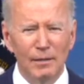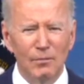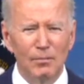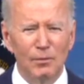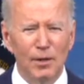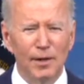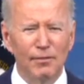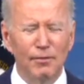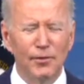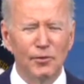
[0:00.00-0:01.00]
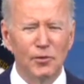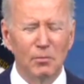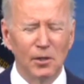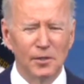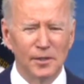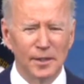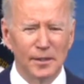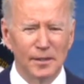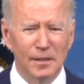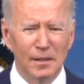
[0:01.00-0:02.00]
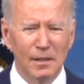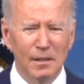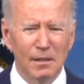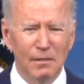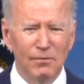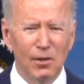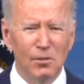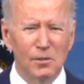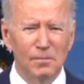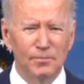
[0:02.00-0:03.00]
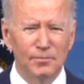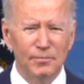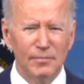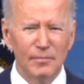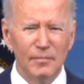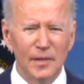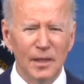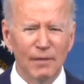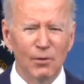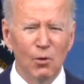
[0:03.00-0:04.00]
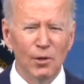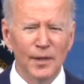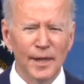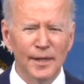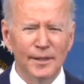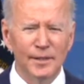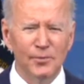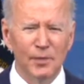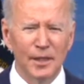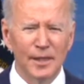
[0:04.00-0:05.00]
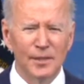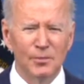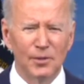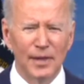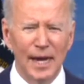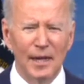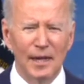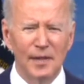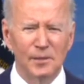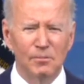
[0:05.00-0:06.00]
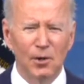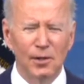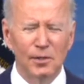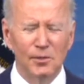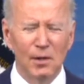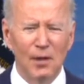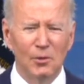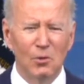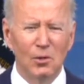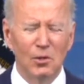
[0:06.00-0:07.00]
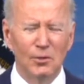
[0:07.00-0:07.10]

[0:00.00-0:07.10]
We'll be ready for future emergencies. Folks, I've coordinated this release with allies and partners around the world.